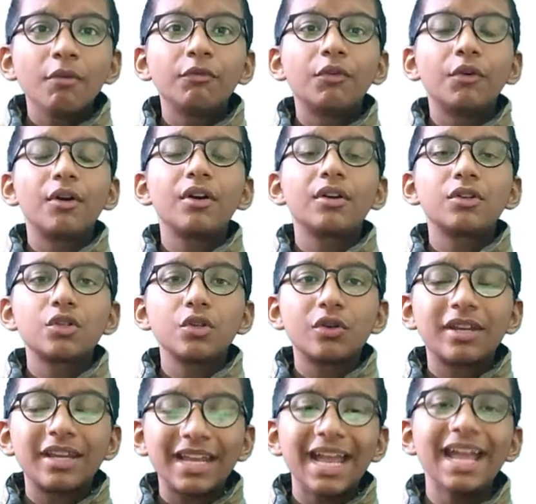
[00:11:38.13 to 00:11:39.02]

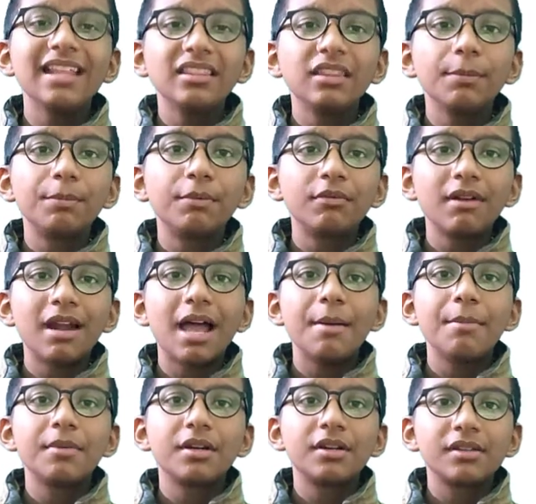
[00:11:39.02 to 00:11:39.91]
to get the
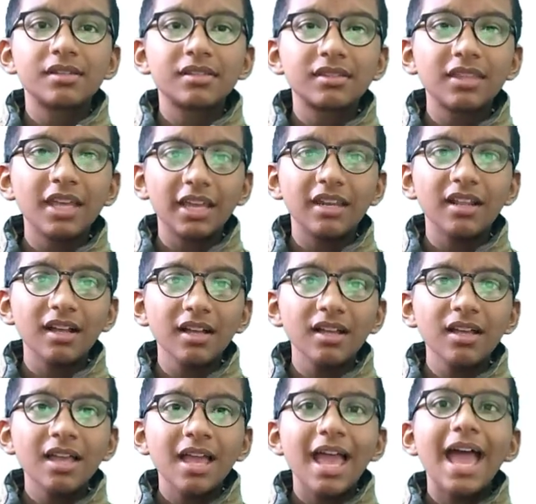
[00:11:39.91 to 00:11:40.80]
parameters
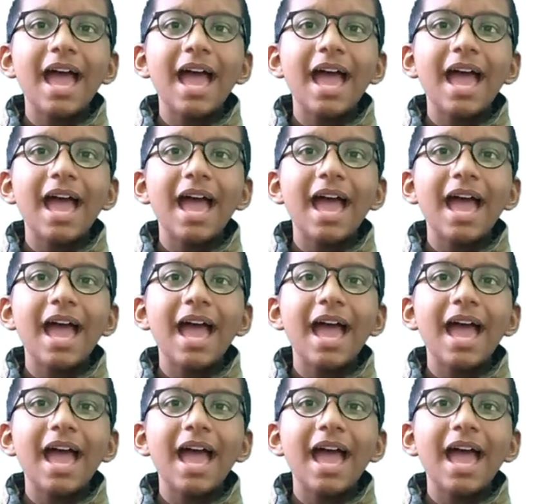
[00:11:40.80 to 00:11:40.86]
theta